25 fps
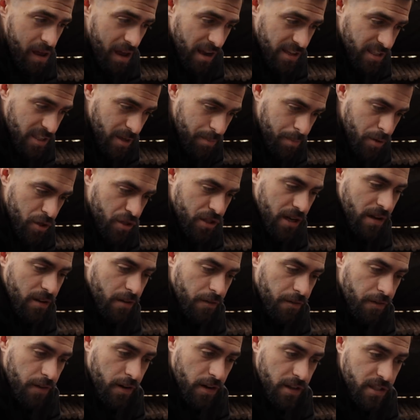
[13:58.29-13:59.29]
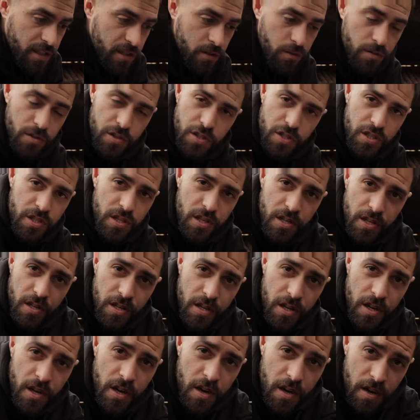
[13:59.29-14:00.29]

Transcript: as they push down on the fire steel just the